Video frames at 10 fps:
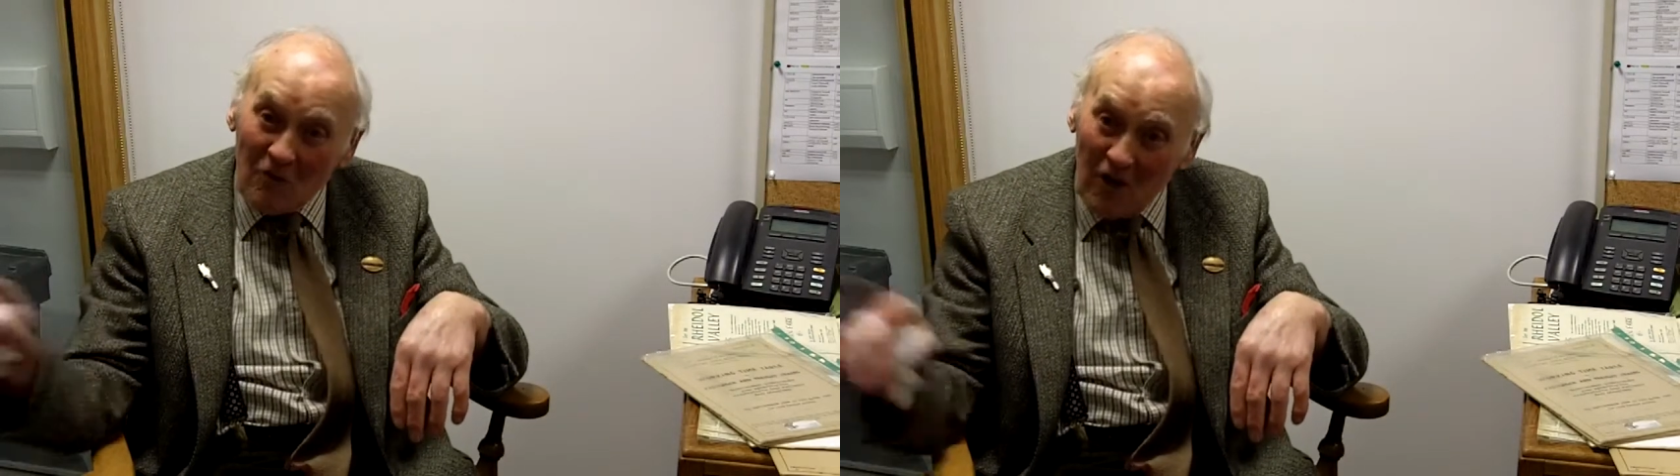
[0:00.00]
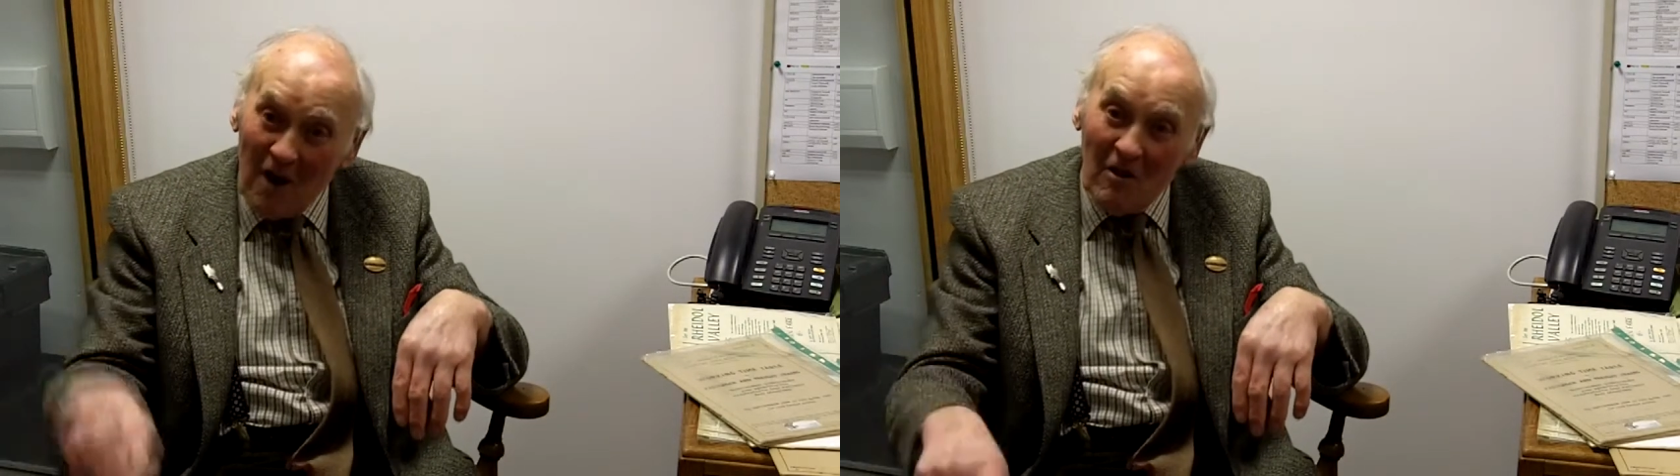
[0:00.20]

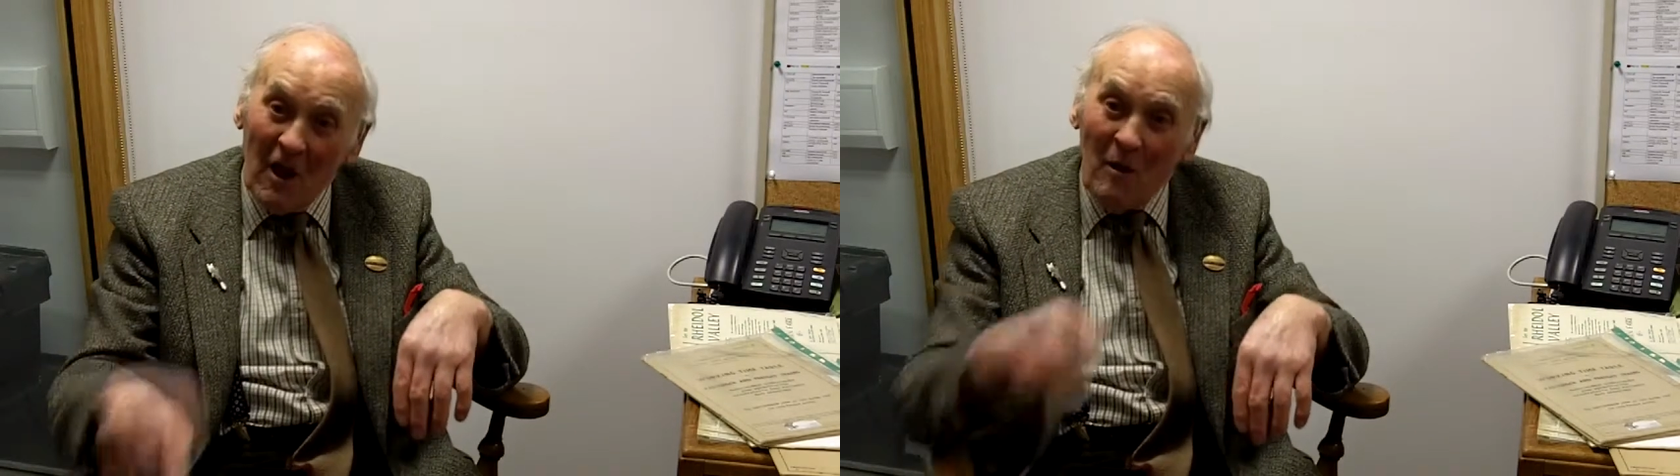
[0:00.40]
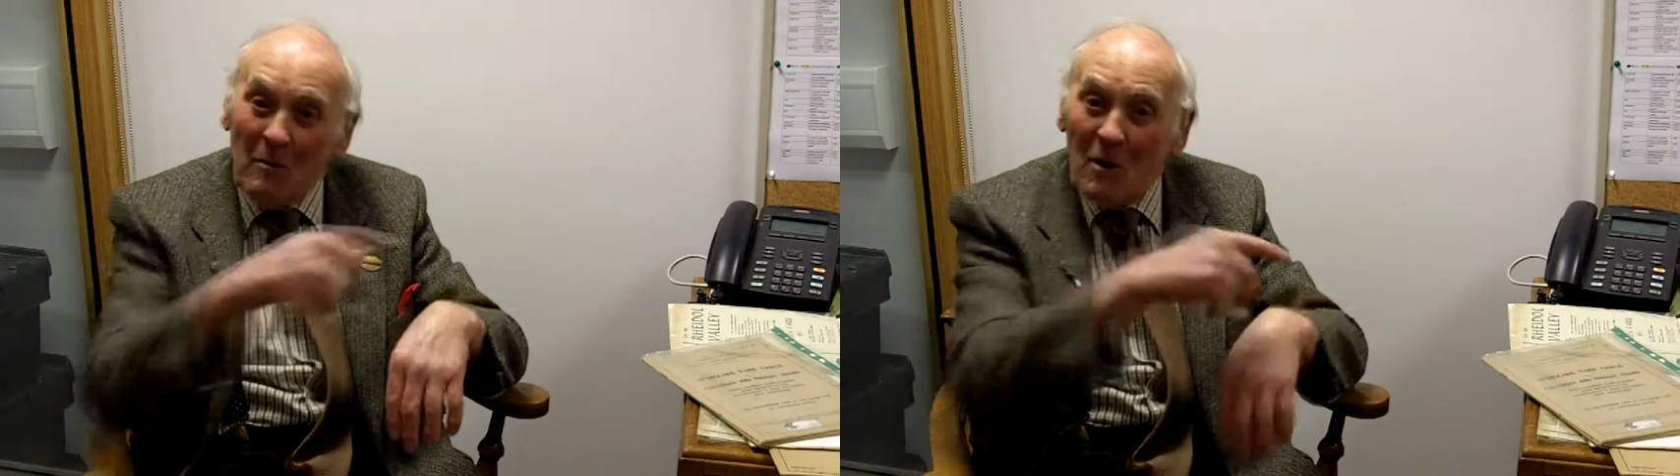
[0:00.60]
a train
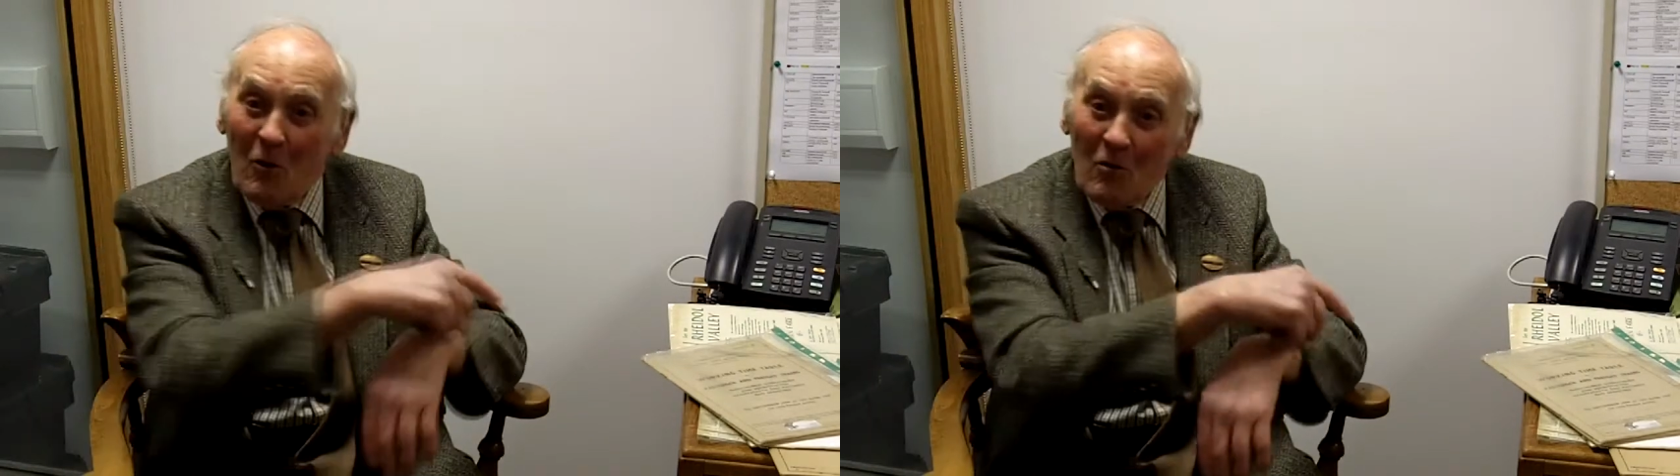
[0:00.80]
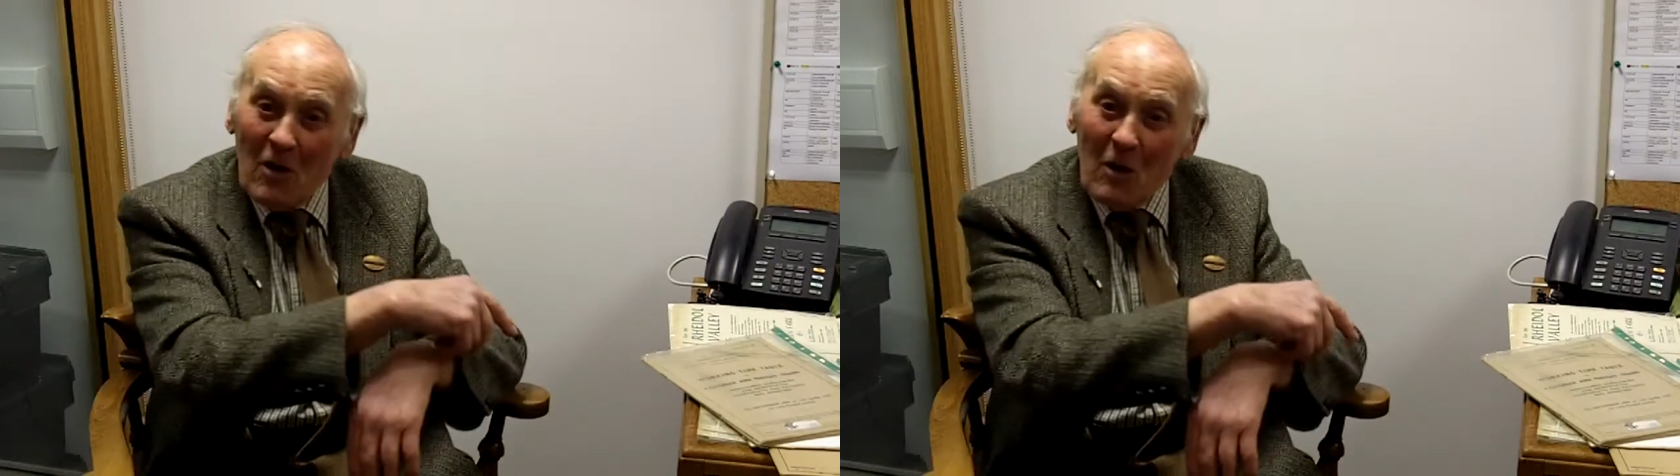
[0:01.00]
then
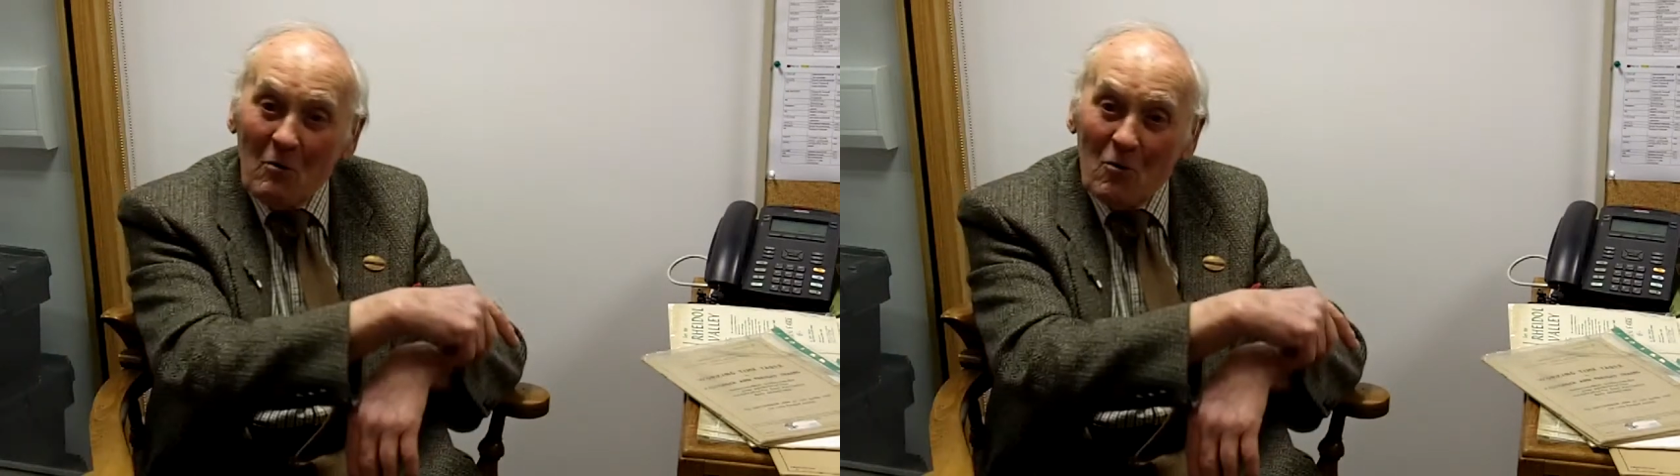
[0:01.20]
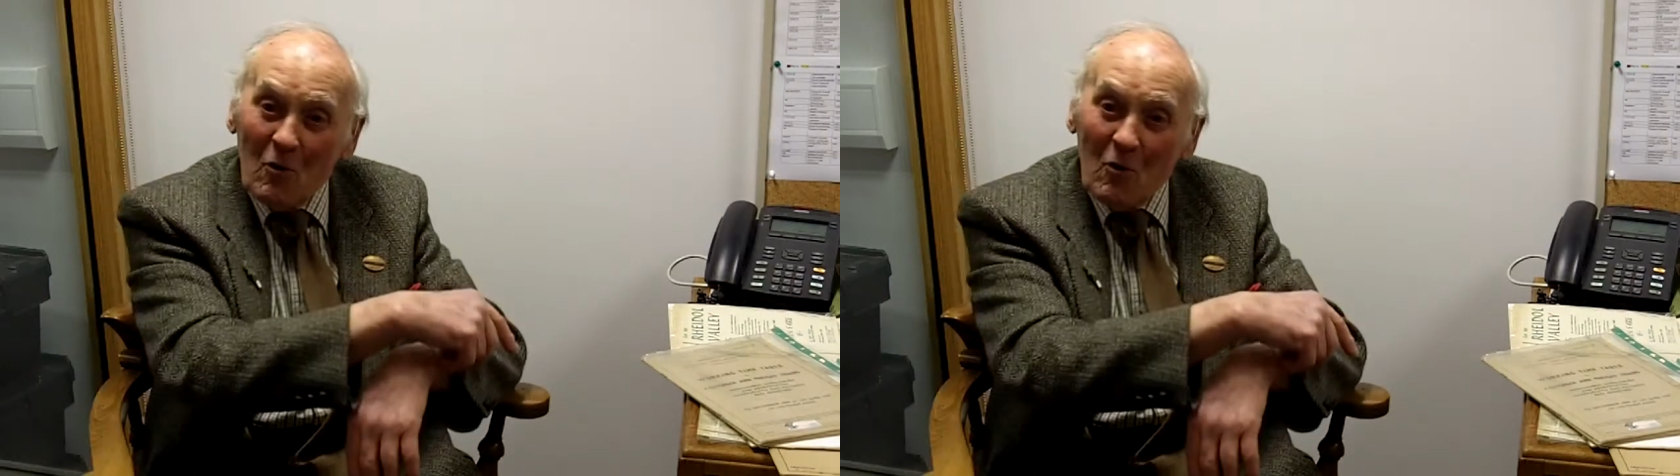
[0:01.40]
because I
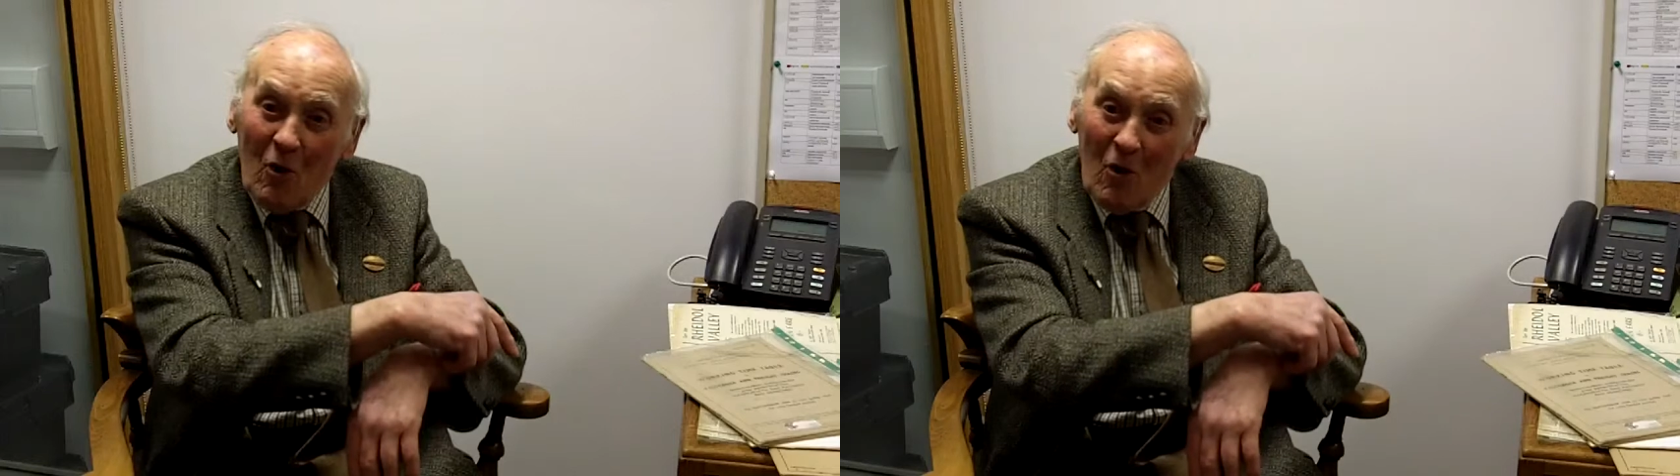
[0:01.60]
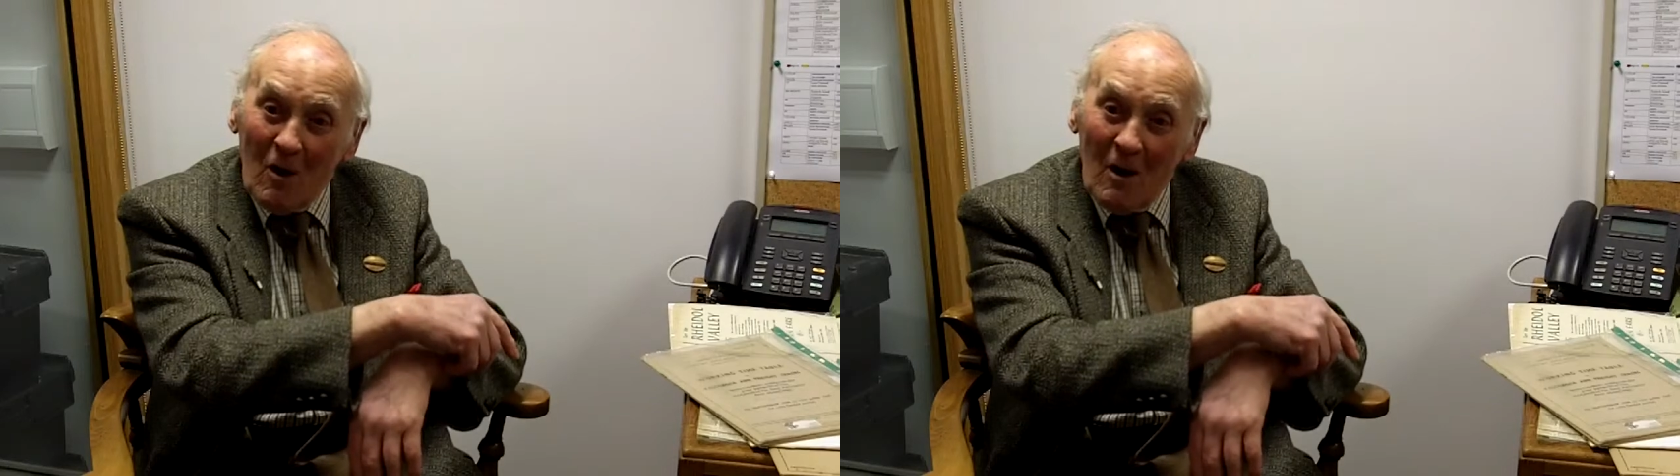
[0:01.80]
was going
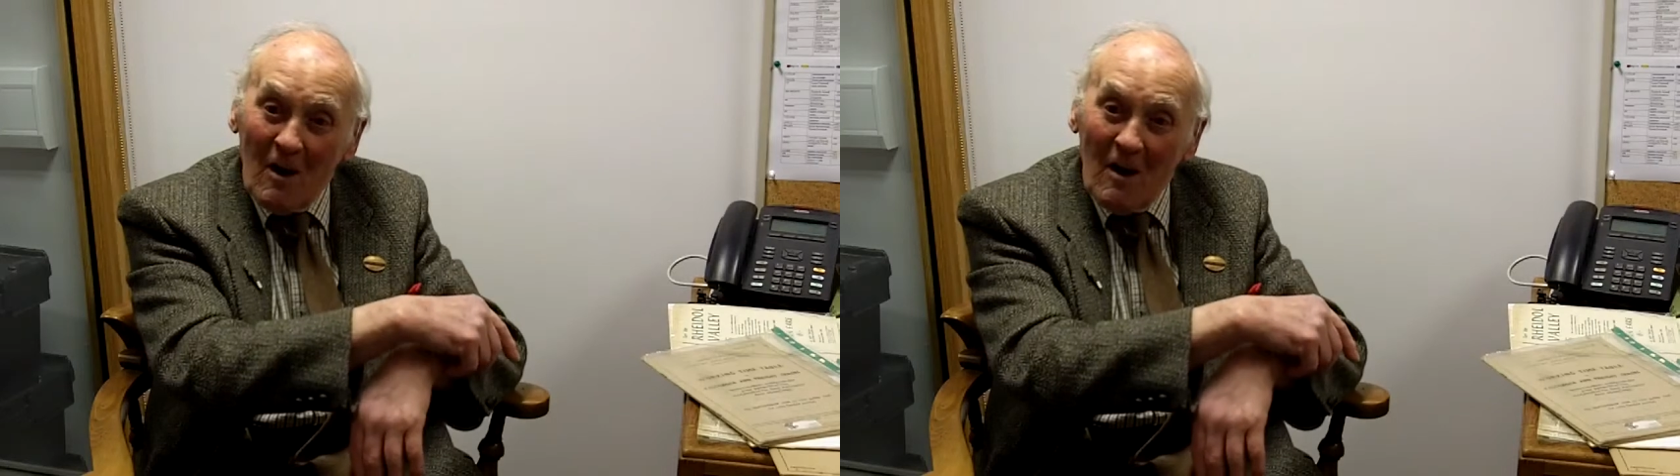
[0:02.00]
to